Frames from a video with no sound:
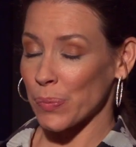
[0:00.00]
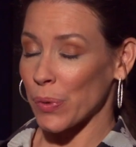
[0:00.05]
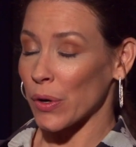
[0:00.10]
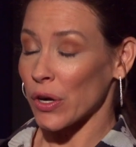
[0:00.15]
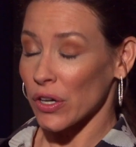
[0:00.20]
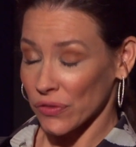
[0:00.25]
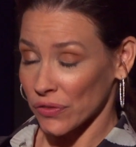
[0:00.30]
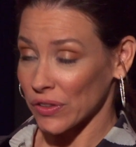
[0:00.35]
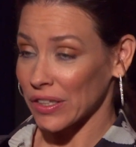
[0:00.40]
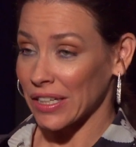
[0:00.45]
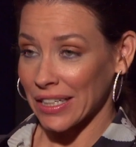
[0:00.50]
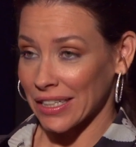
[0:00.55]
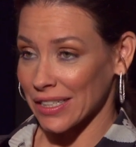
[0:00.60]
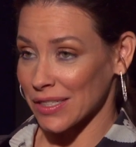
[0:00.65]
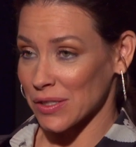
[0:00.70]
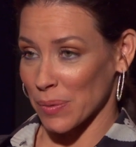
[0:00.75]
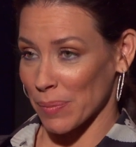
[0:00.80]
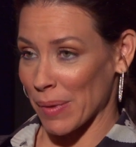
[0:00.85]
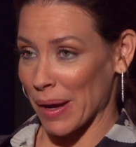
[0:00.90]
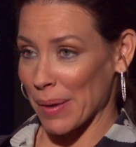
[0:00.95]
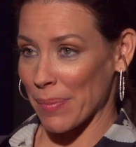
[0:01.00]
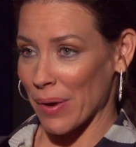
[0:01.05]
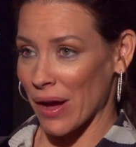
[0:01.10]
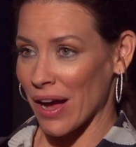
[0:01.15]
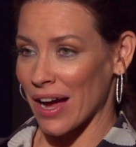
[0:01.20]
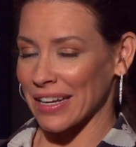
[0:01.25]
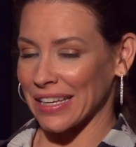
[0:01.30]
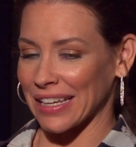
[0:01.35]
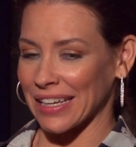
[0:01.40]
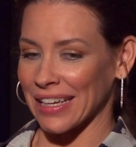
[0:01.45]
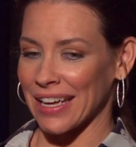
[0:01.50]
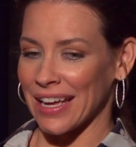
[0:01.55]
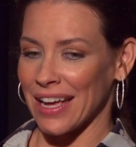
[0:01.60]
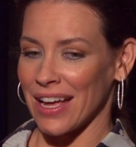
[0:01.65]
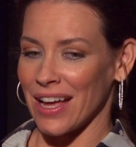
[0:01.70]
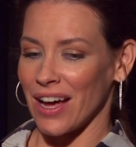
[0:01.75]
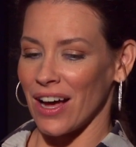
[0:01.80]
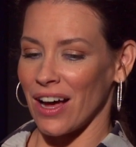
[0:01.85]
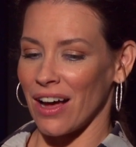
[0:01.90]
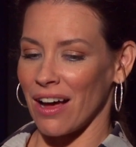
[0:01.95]
perfectly to my body
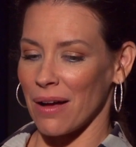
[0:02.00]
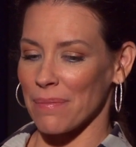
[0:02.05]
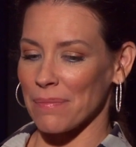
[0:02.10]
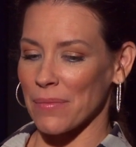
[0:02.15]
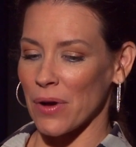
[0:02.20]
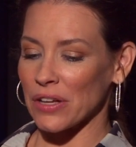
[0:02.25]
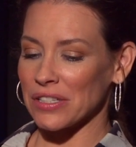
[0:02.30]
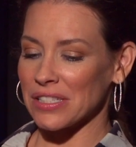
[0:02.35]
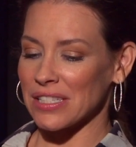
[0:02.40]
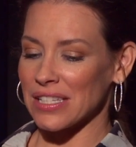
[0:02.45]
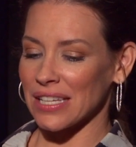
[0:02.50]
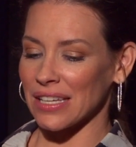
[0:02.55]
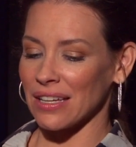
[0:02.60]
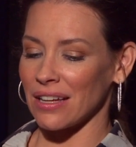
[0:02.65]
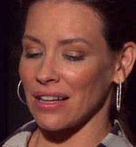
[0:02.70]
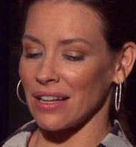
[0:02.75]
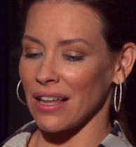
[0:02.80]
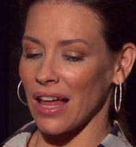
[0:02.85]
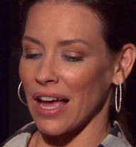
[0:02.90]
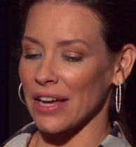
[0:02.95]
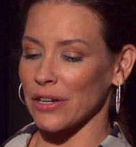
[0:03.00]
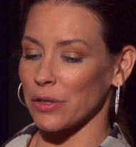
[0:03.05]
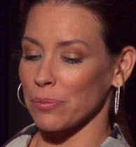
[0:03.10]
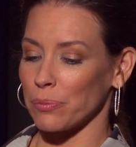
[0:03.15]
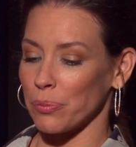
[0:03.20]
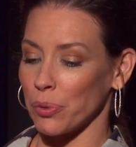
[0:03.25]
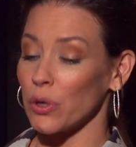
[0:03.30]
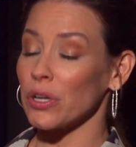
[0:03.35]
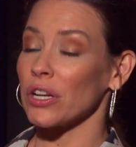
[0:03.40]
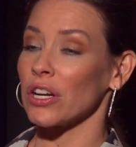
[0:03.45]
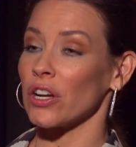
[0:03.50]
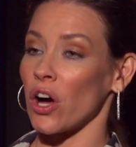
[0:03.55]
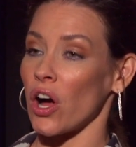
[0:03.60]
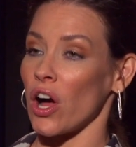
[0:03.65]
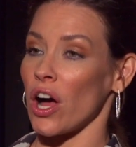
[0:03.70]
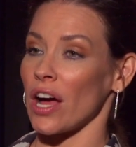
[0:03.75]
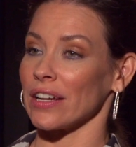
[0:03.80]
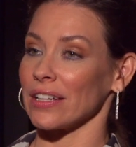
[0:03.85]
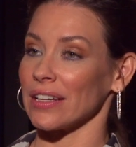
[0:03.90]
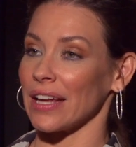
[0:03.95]
until I could put it
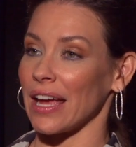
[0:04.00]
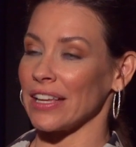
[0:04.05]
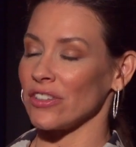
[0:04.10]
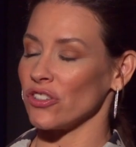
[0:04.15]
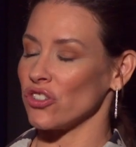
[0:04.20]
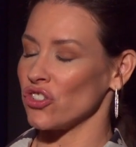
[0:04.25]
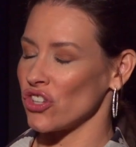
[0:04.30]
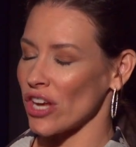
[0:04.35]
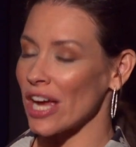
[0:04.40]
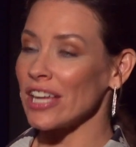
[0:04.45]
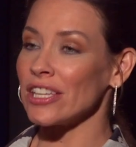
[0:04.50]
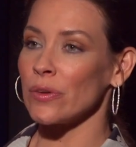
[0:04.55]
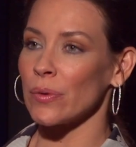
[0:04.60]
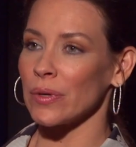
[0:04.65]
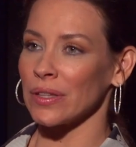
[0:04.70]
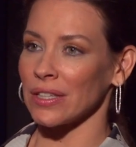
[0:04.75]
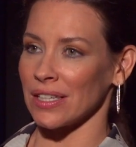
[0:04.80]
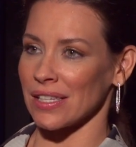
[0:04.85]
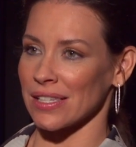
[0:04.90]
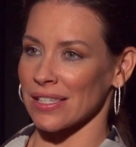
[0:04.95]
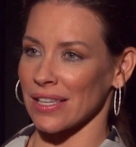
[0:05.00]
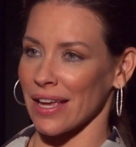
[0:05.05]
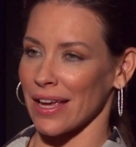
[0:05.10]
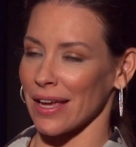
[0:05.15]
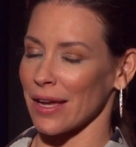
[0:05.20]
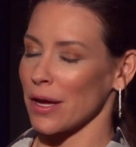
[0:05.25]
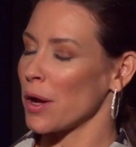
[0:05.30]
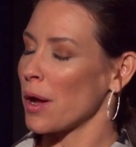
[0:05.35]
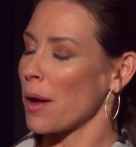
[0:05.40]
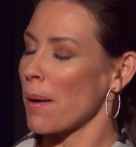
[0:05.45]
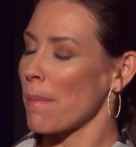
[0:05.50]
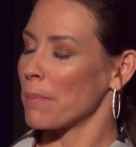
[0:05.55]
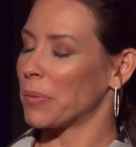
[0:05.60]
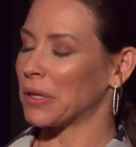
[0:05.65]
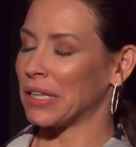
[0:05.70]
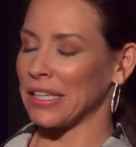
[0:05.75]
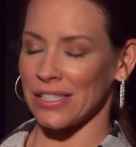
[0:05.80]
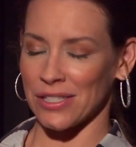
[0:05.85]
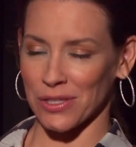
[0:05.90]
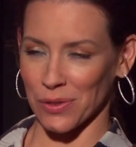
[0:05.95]
on and genuinely say,
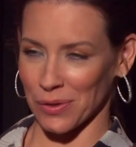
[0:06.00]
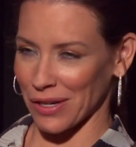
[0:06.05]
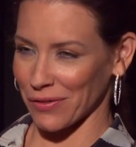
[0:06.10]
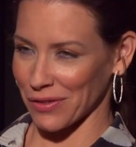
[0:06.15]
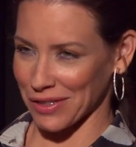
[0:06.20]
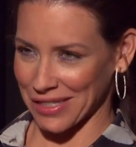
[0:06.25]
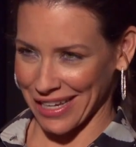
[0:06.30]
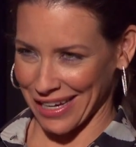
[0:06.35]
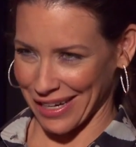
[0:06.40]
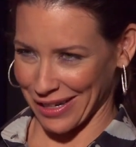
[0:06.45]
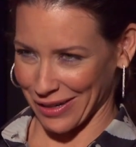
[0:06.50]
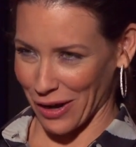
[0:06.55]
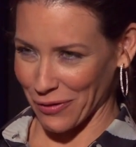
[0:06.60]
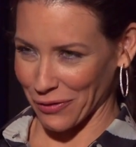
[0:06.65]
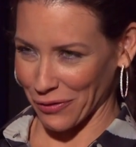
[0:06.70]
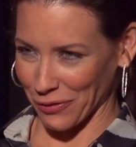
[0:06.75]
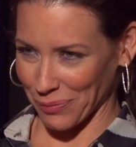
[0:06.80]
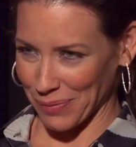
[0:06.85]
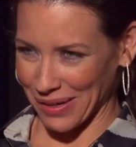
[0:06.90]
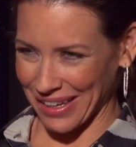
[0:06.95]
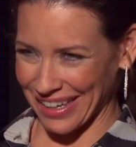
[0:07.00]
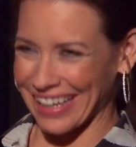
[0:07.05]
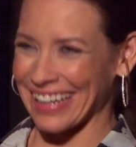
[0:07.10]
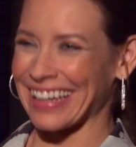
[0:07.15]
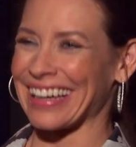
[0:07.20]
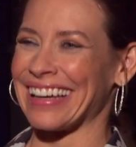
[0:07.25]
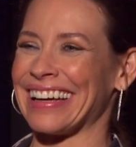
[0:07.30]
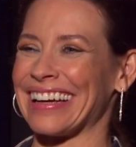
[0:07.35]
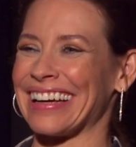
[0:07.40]
please don't ever take it off of me.